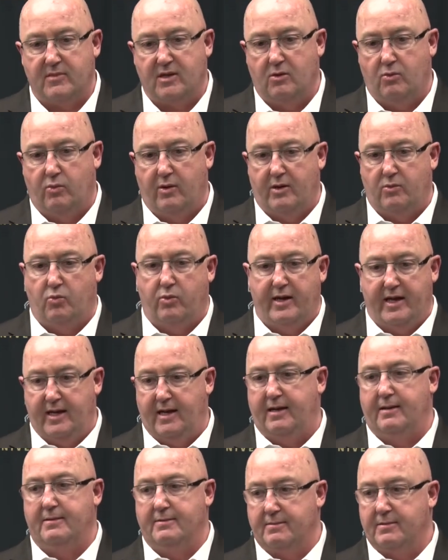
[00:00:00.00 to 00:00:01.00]
when
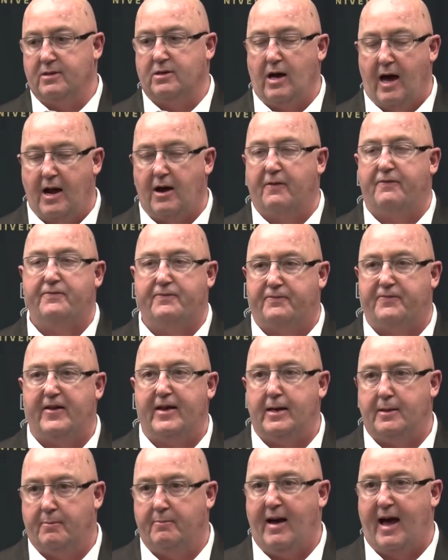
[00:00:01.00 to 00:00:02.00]
we got our
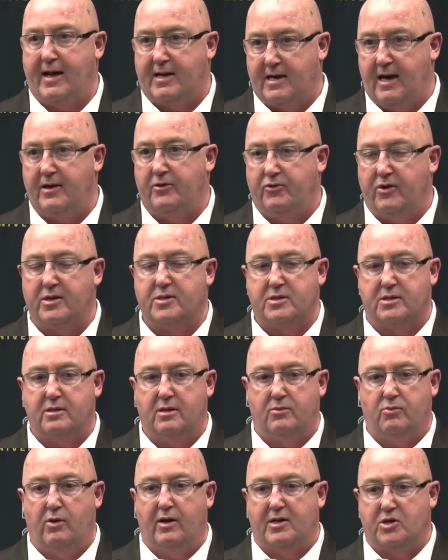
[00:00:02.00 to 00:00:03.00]
feet back under us
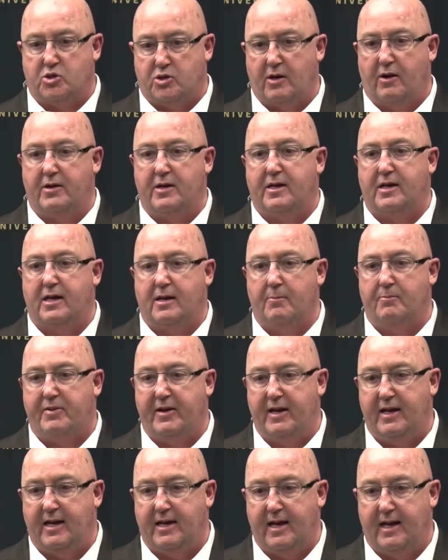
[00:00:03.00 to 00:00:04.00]
and really started to
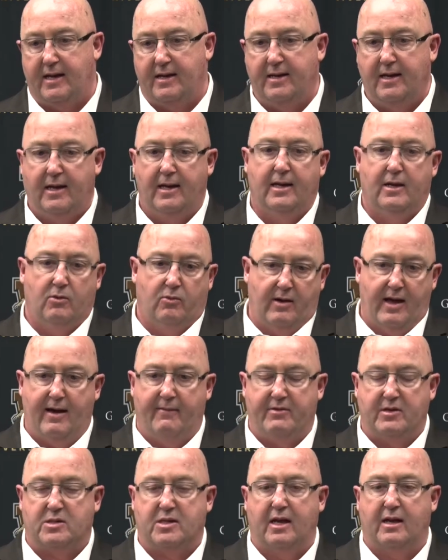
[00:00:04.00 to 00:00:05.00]
compete again, we
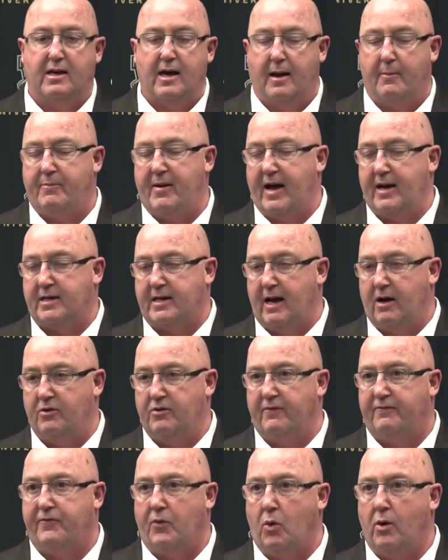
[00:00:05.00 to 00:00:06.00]
obviously cut it back
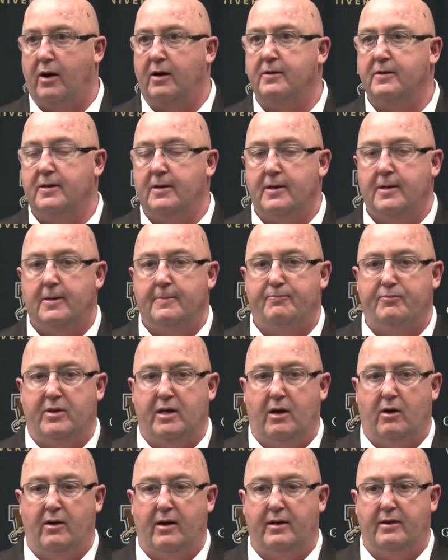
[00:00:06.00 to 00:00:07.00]
down to 4,
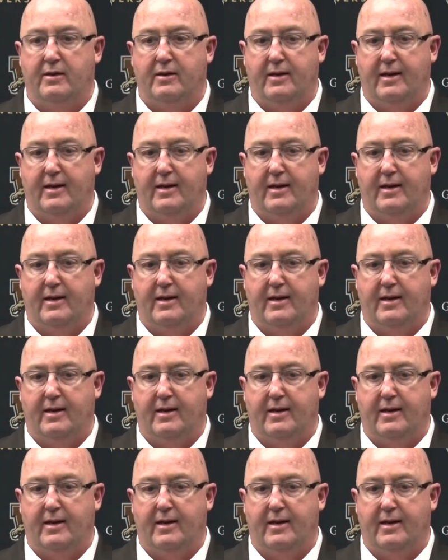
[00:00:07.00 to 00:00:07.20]
but